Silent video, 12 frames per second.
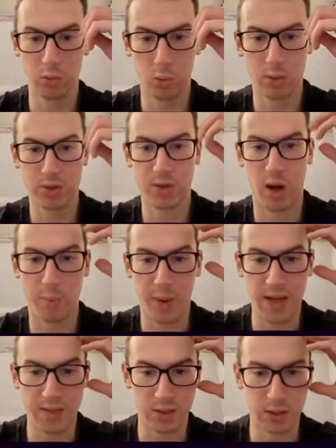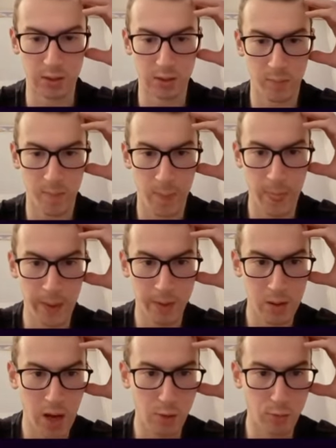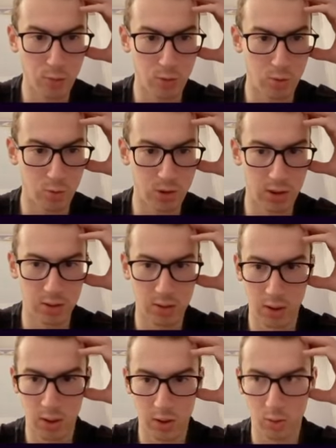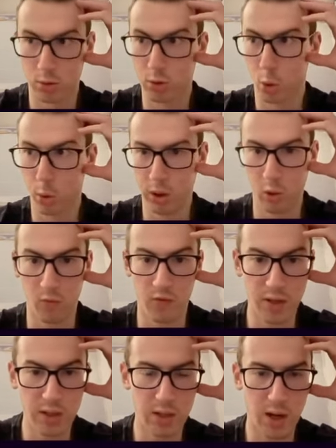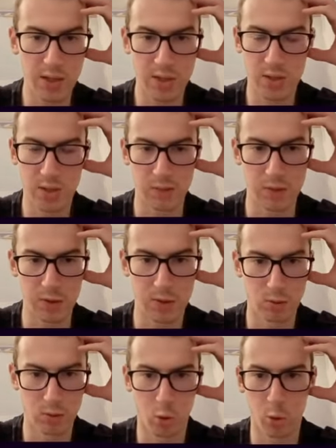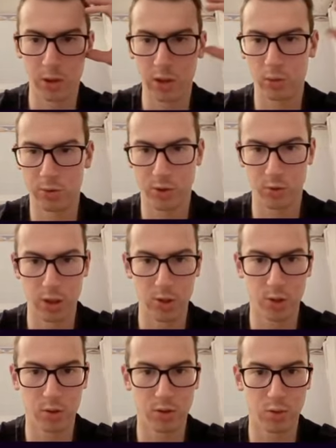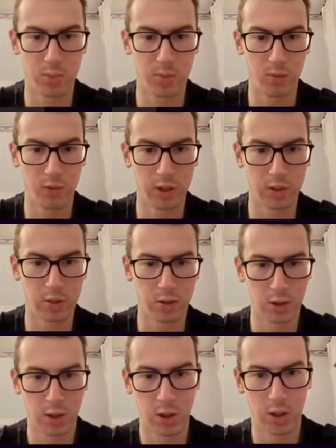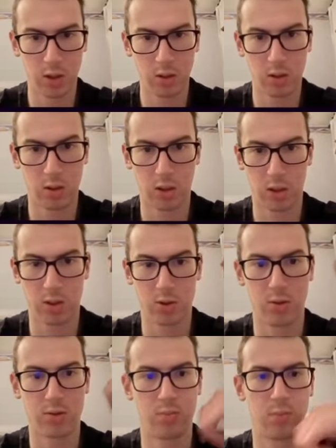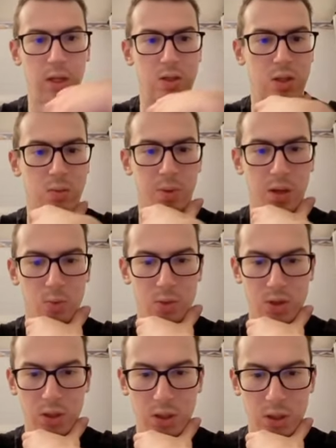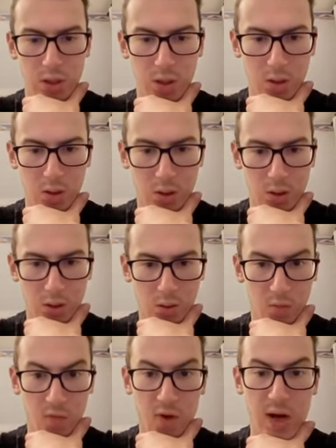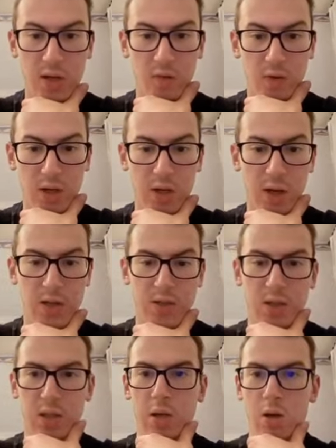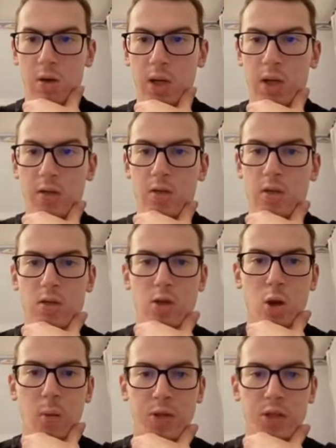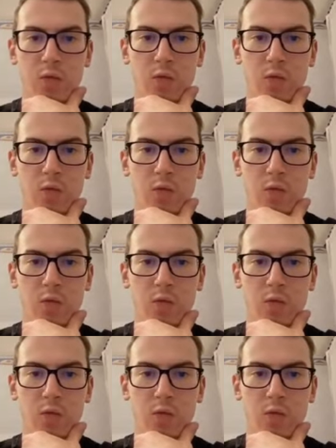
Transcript: looks amazing. How to use it, tutorial, very nice. If there is tutorial, screenshots, perfect. Uh, join the magic by Wizzy. Very, very nice. And look, there is so much